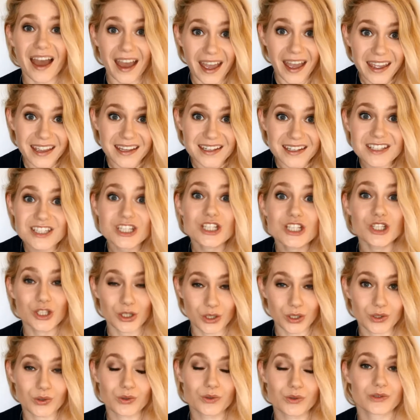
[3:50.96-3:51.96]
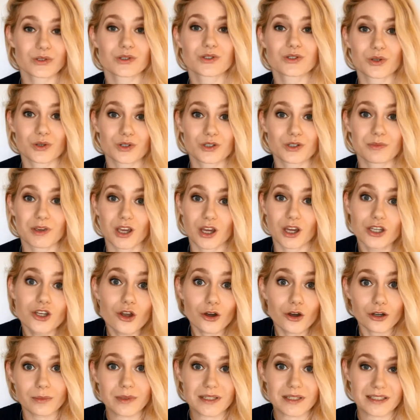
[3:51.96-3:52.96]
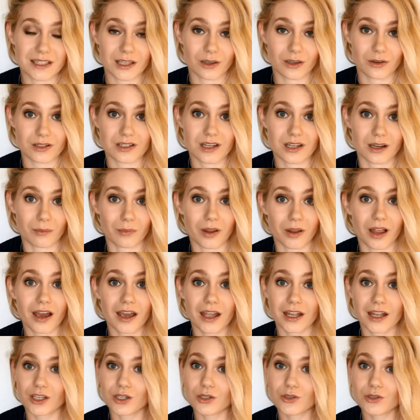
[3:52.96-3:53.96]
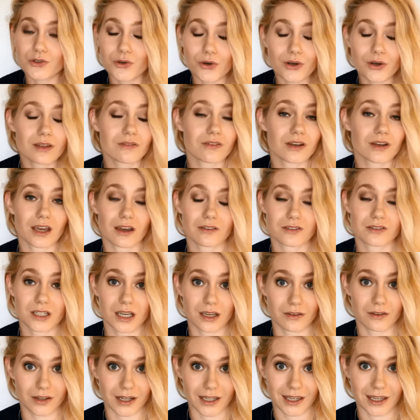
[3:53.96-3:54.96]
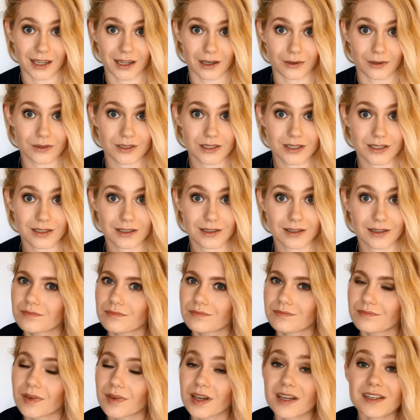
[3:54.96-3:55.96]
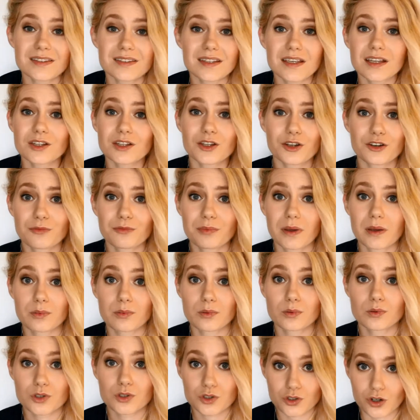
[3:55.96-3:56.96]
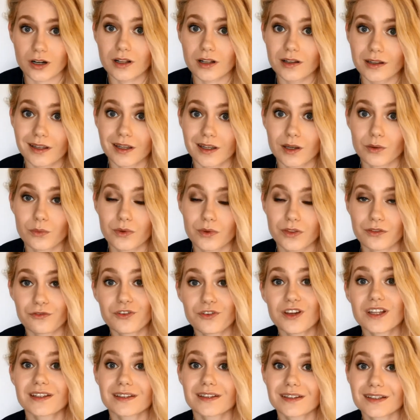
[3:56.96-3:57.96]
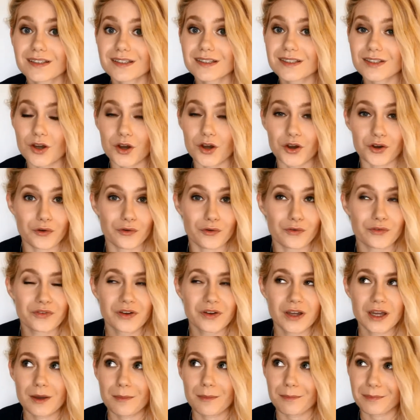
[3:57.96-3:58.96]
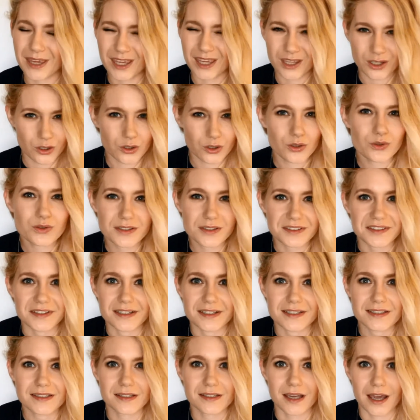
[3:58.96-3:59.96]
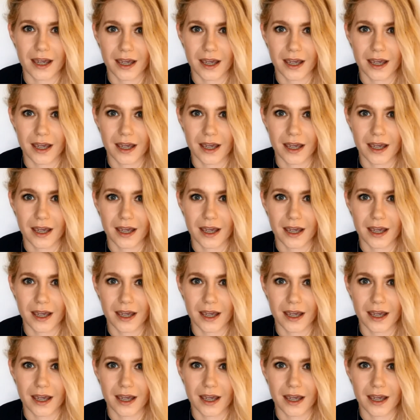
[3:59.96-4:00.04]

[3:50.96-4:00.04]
And you can also talk to me anonymously on Tumblr and you don't even have to have an account. I see a lot of people struggling with feelings of being useless